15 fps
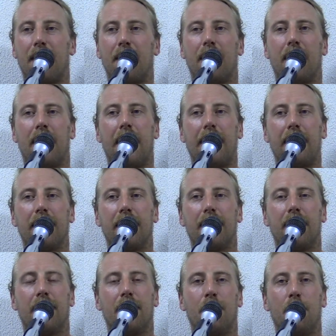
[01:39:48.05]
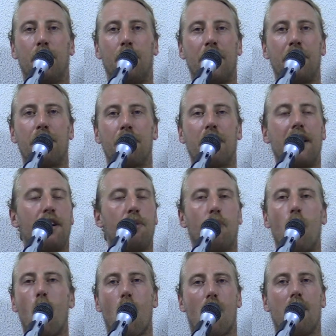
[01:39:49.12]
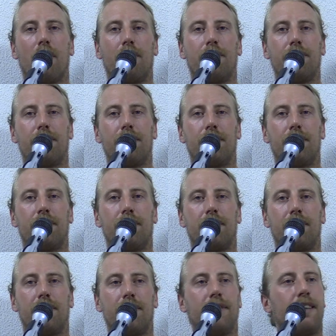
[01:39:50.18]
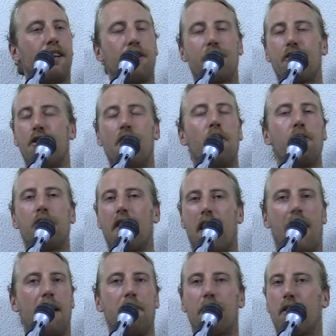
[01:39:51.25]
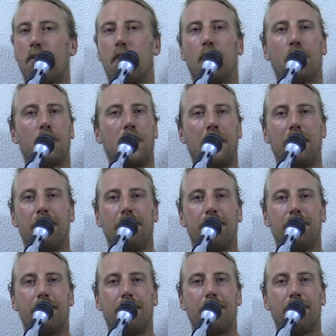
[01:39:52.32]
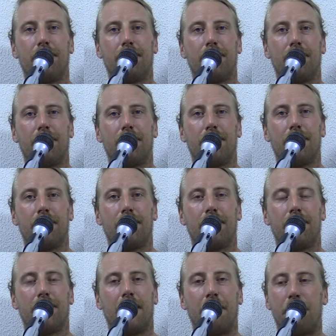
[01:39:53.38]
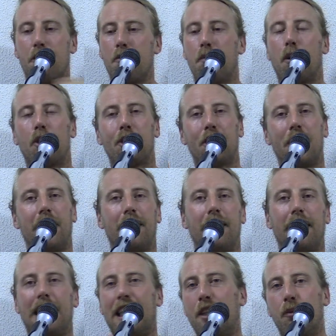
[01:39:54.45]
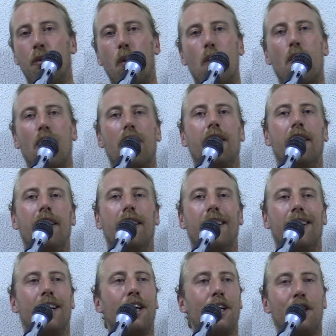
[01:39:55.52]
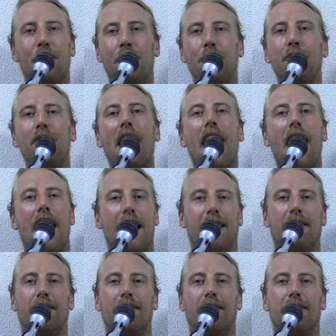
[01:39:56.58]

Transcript: like, when you're in war, There's no time for bullshit. If you bullshit in war, you die.